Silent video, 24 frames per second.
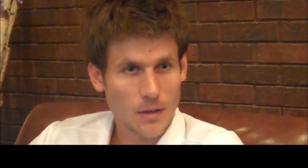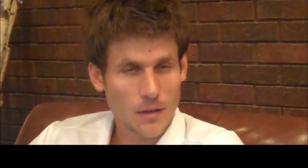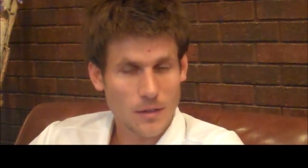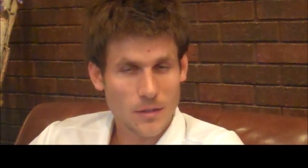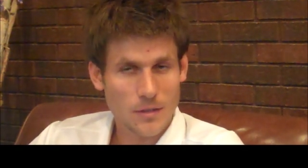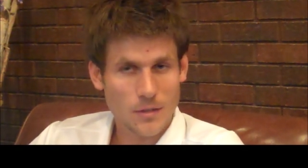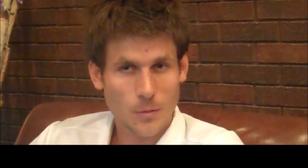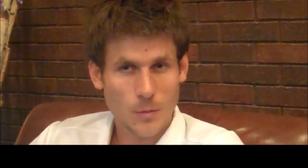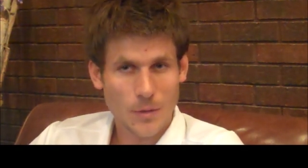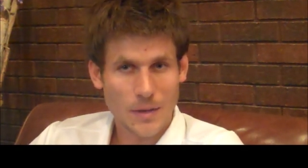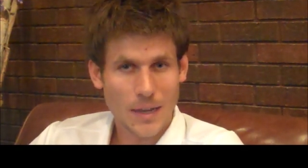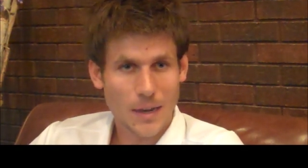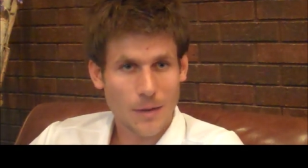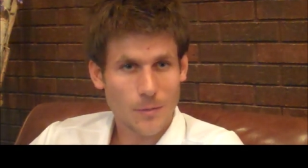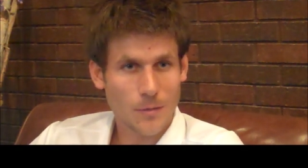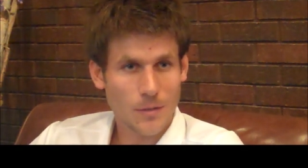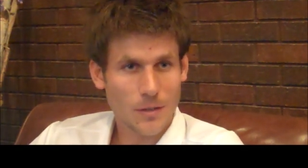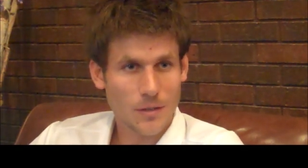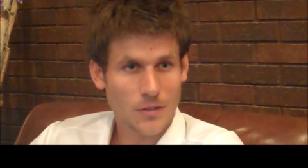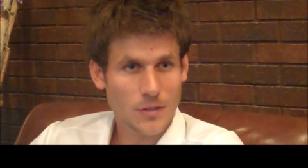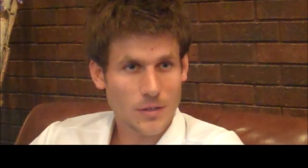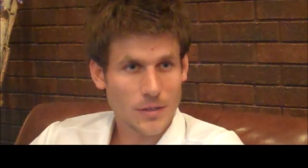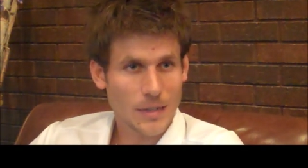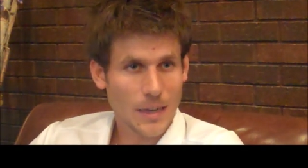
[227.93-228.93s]
So we can't
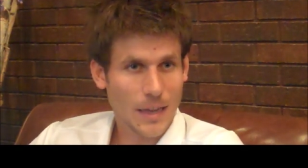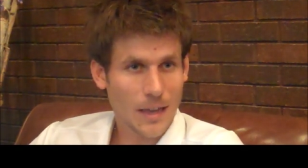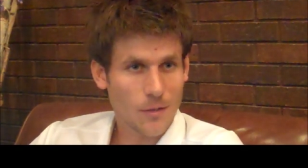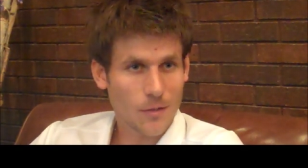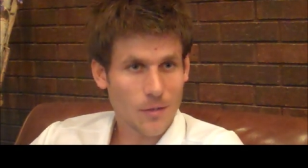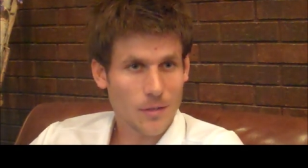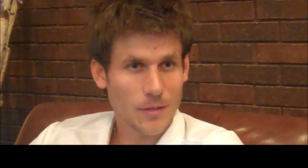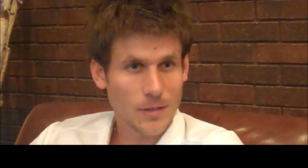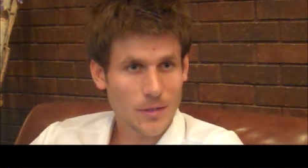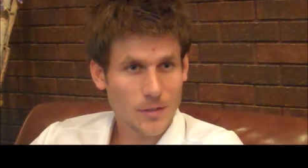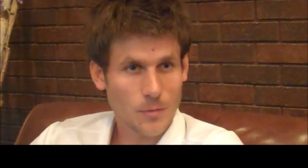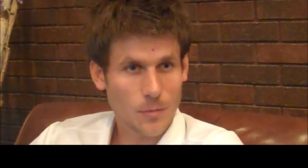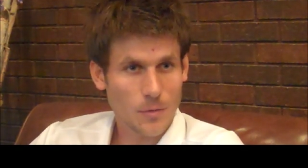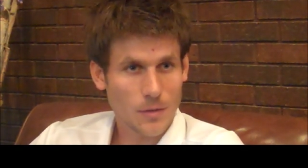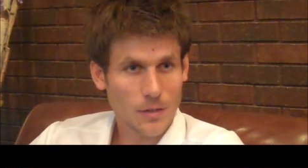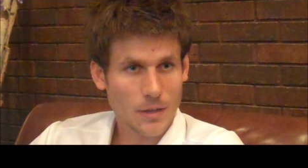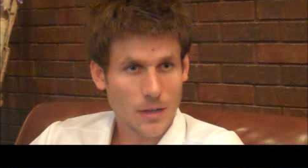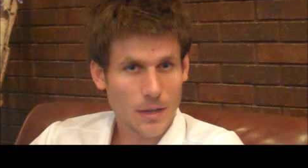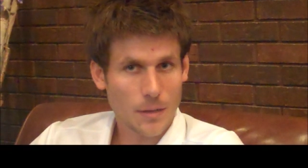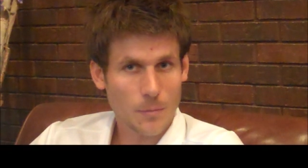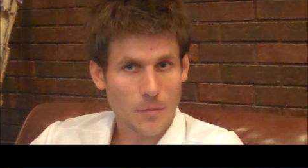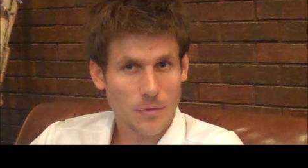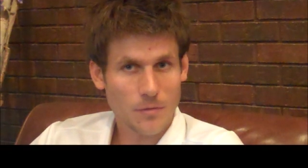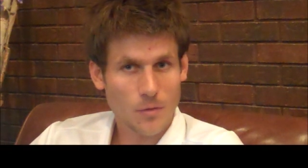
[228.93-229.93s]
really just count on this one
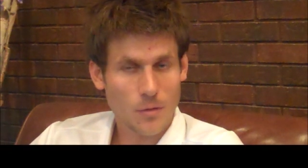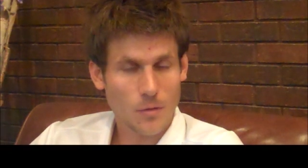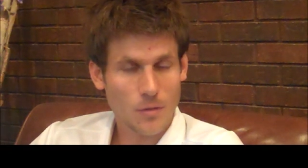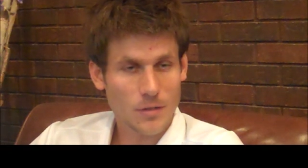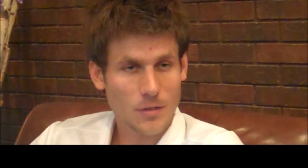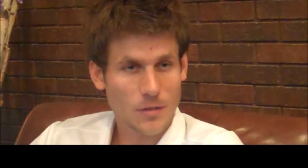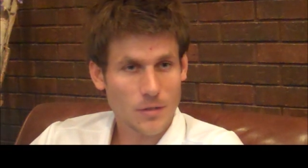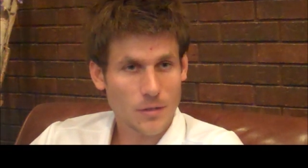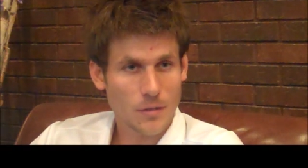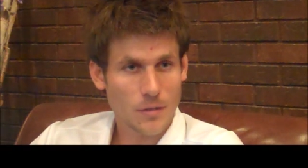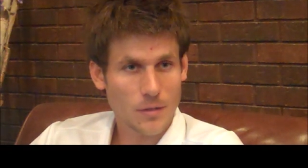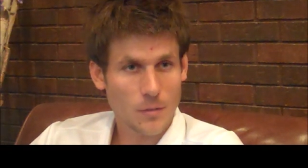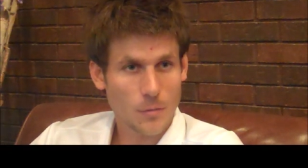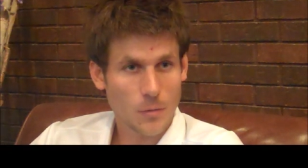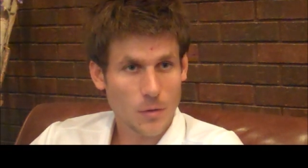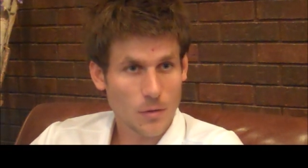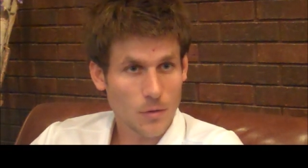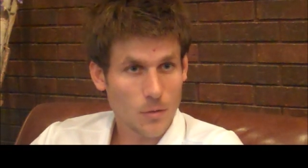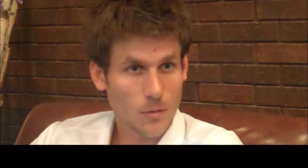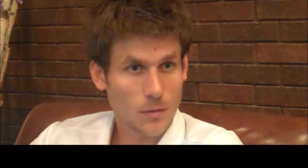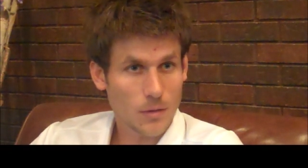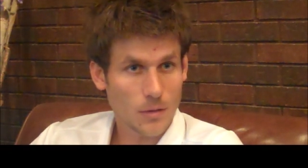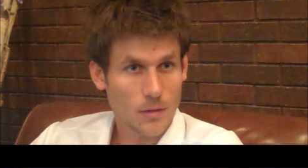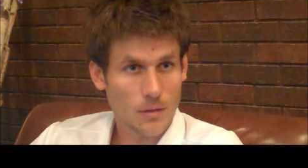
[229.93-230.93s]
game. Of course, uh, we're
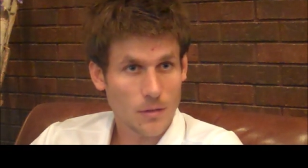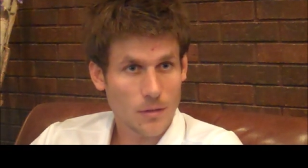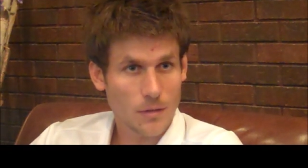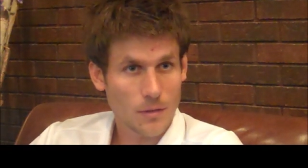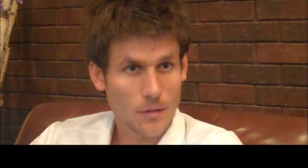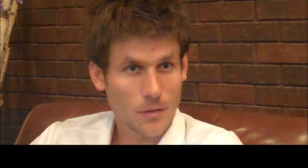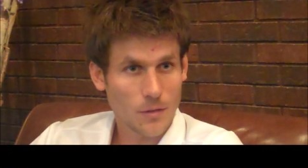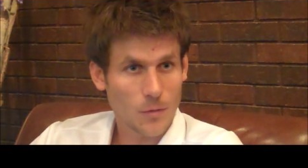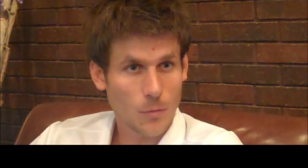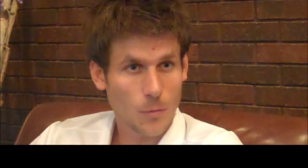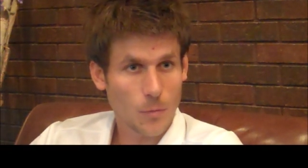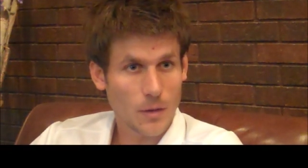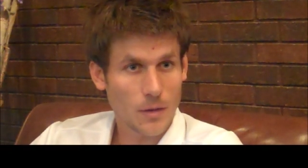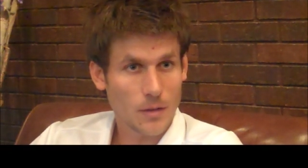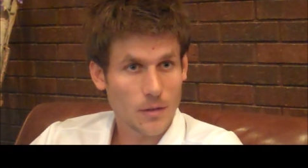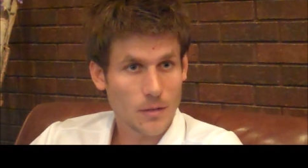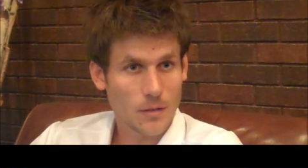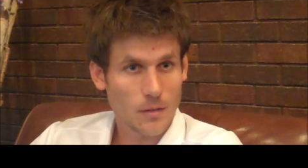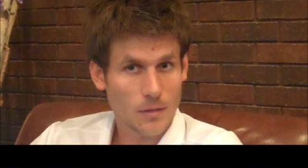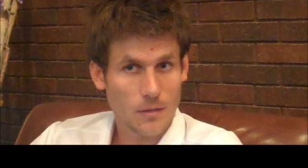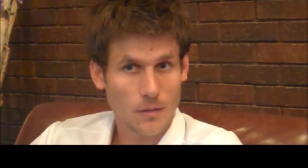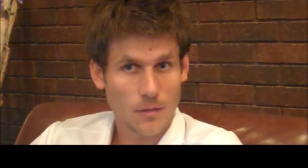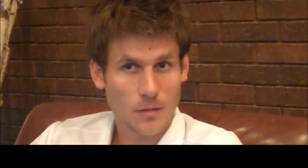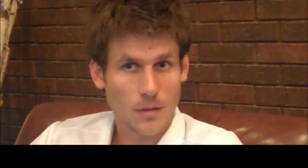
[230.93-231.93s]
going to win,
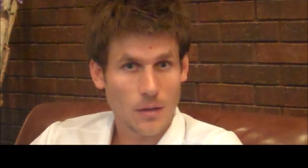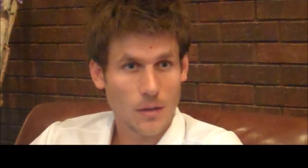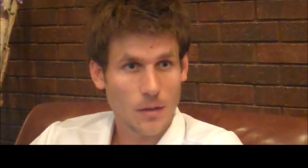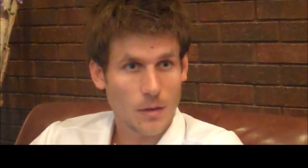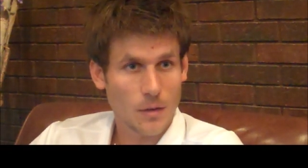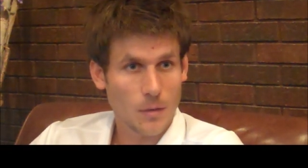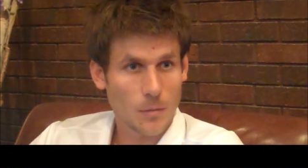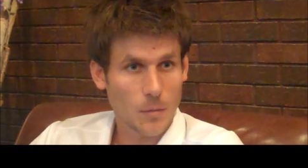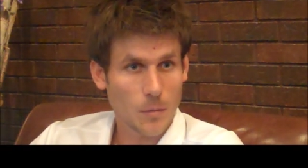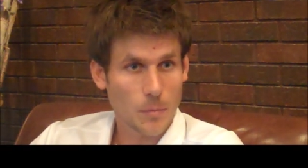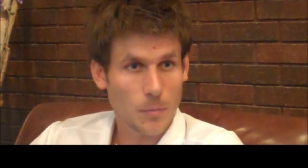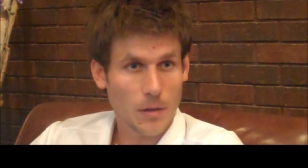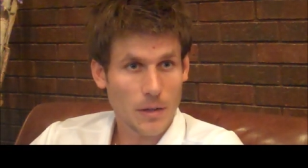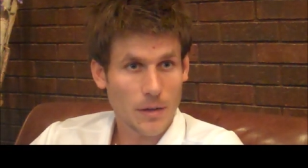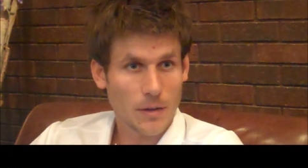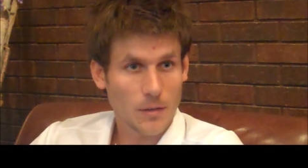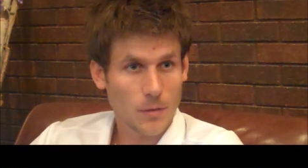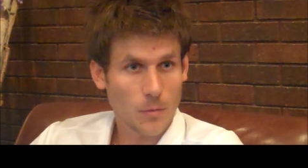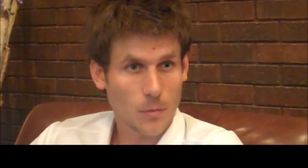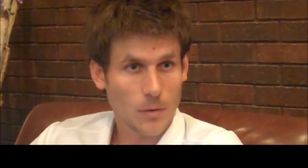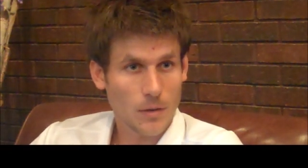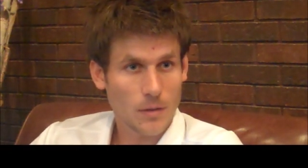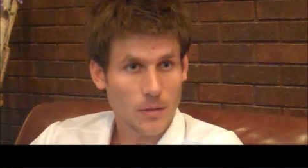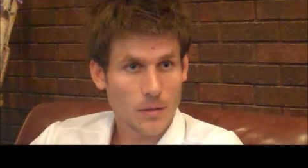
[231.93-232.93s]
playing
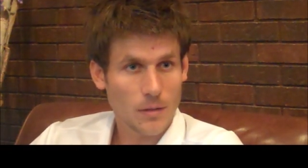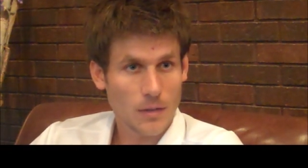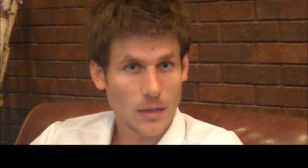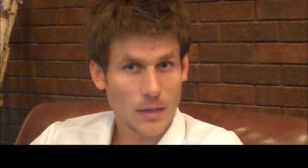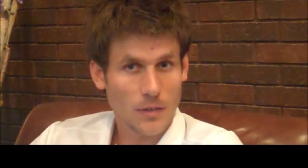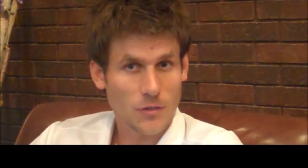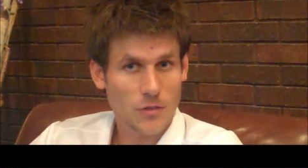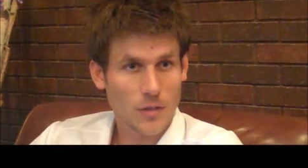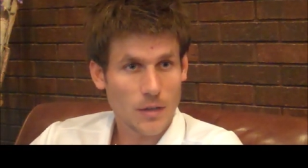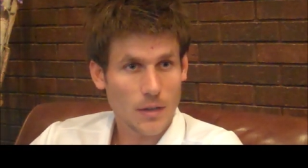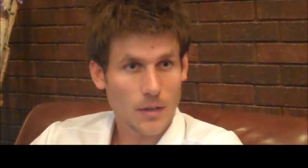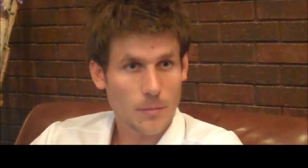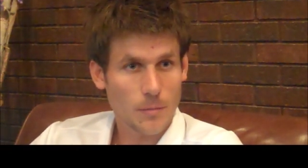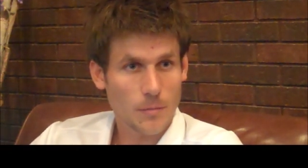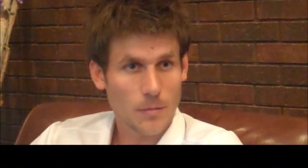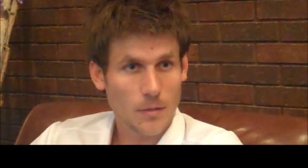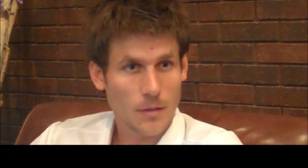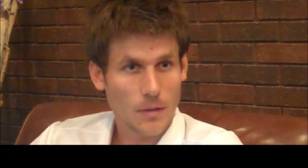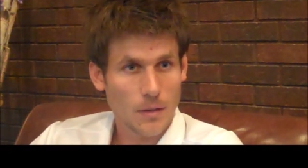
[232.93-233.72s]
to win each game.